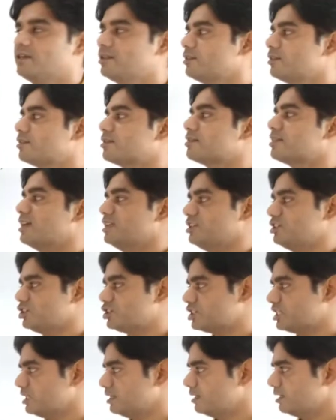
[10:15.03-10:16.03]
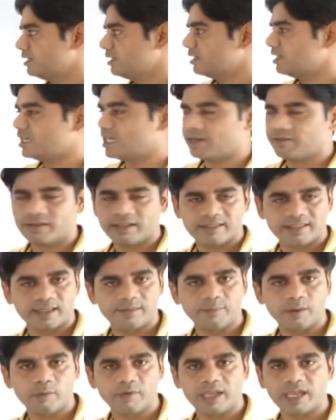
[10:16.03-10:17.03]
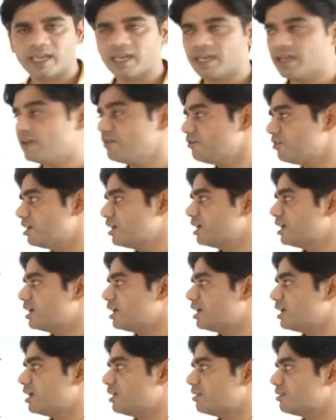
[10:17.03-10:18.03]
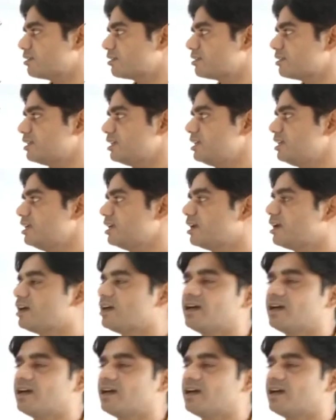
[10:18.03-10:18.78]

scent. Another example we have S-C-I-E-N-C-E,